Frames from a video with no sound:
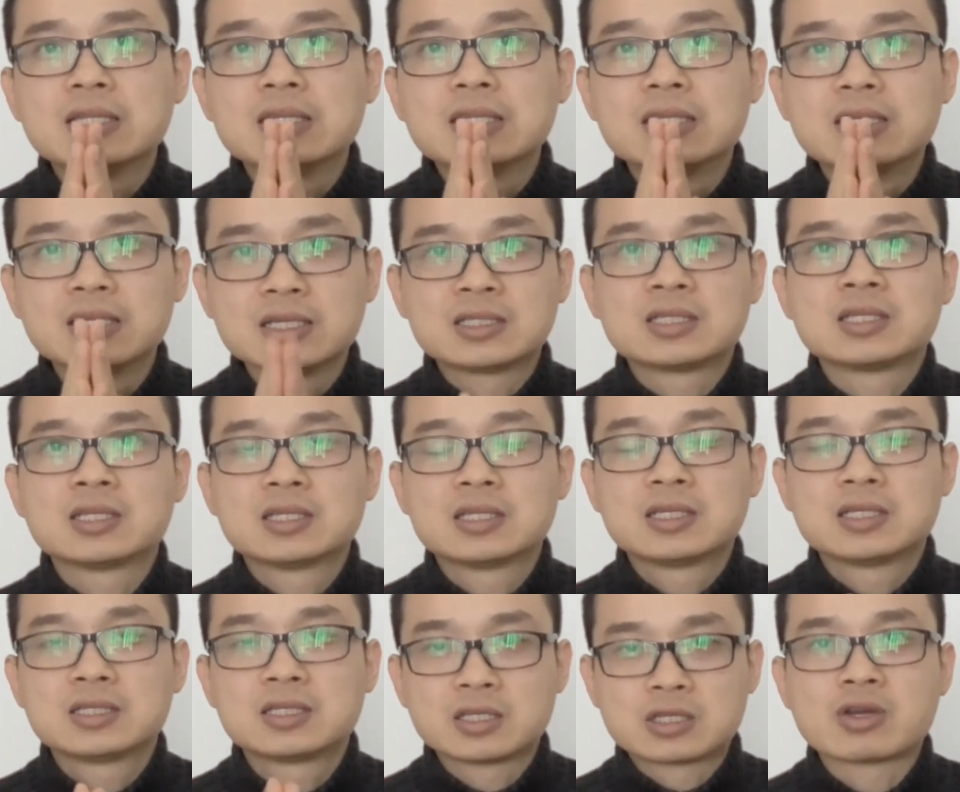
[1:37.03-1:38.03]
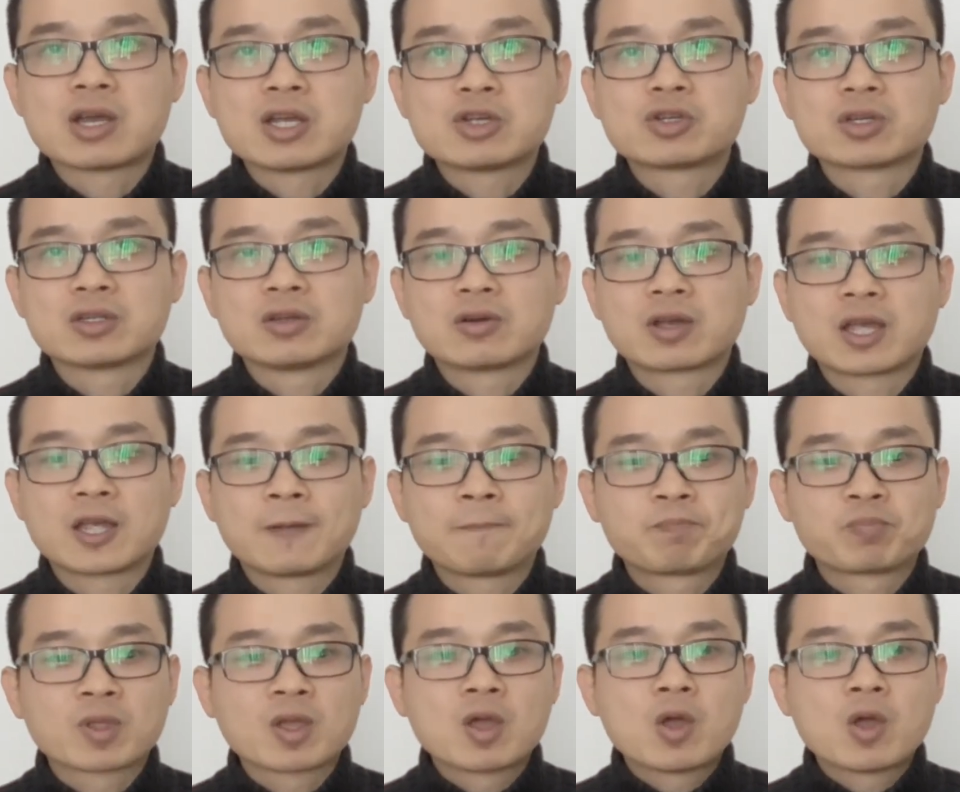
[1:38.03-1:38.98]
this situation, okay,